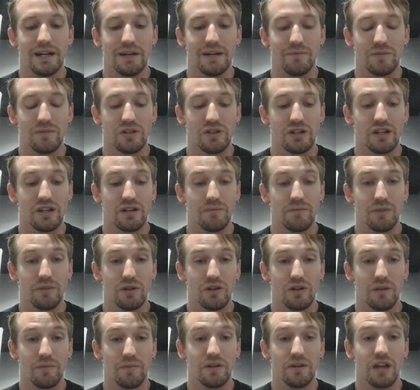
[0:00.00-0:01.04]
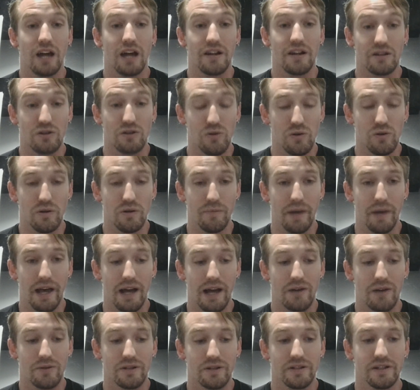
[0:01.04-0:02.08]
you're going to build up a lot of core
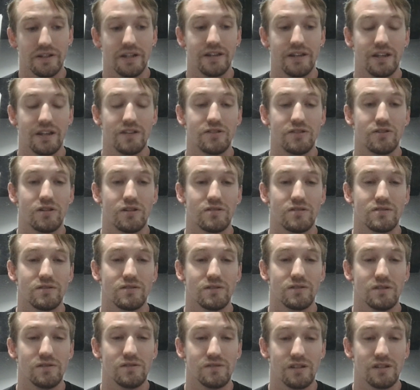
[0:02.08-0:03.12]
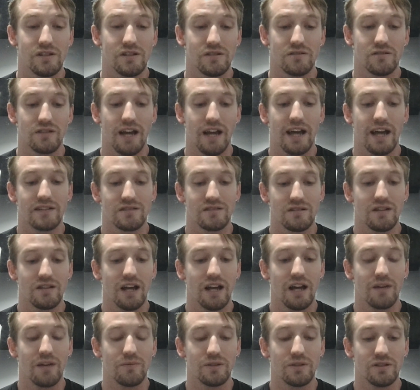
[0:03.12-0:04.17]
power, and then you're also using your lats a
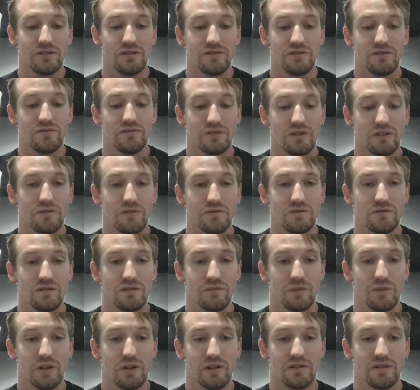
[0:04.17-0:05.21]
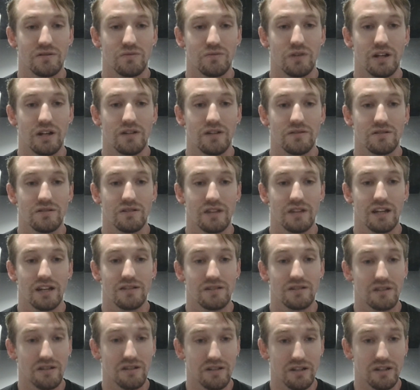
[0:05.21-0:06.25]
lot when you do toes to bar as well. So
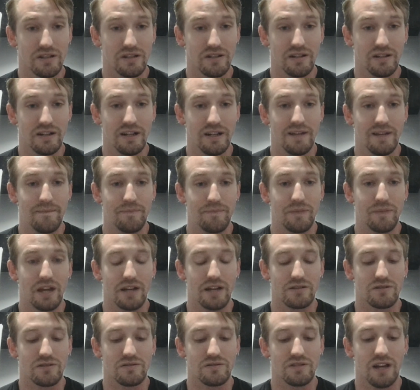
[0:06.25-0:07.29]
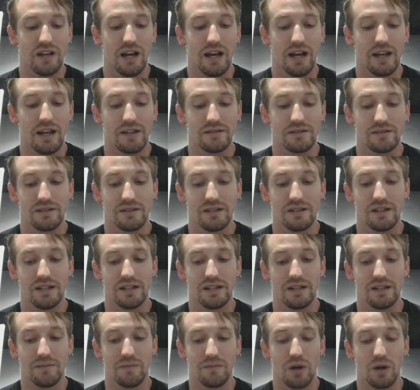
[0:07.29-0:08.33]
that's a good exercise.
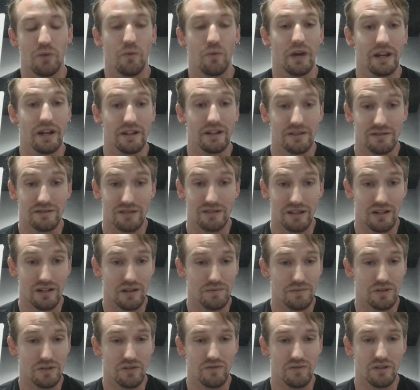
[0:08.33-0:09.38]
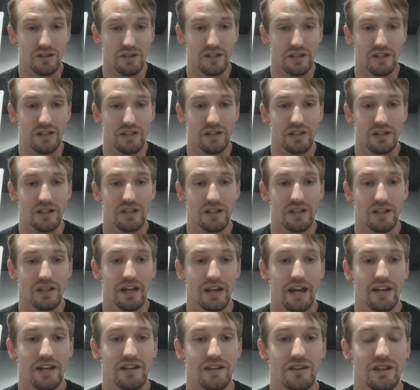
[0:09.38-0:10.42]
Weighted sit-ups are really good.
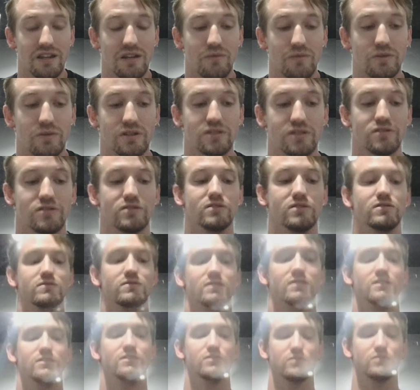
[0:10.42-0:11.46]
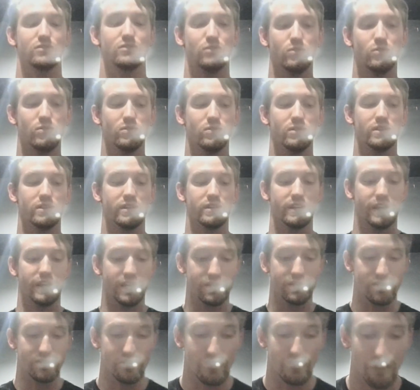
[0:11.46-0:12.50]
Anything where you're using your core
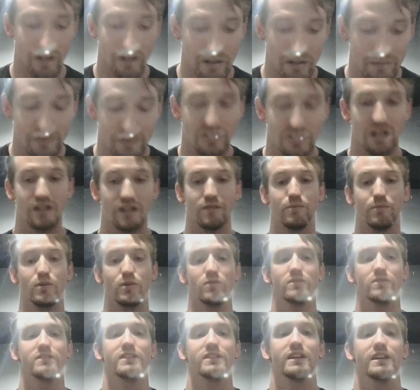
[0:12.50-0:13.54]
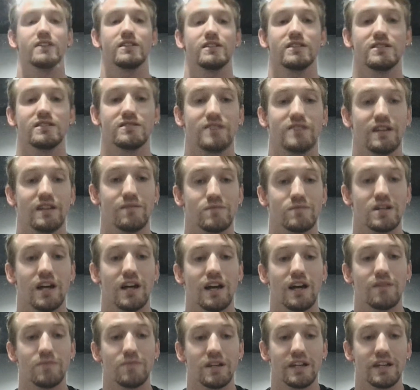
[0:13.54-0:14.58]
and your arms kind of pulling down at the same
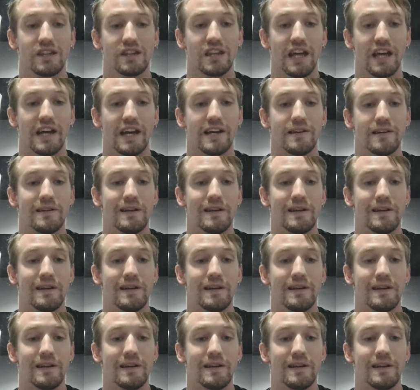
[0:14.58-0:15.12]
time like that.